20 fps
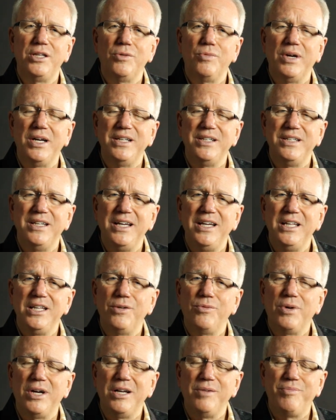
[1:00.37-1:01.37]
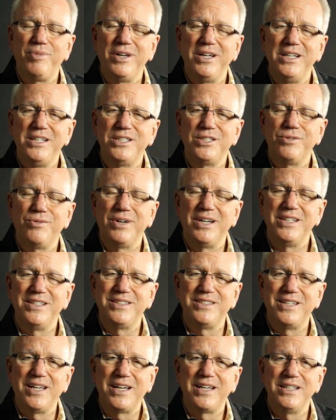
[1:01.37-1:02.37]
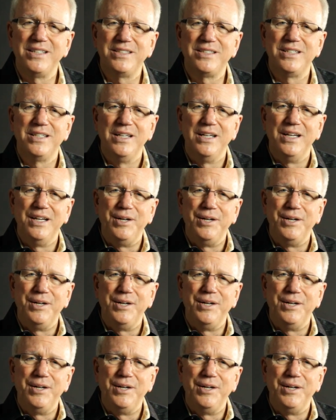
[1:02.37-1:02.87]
the right day, the right place, the right second.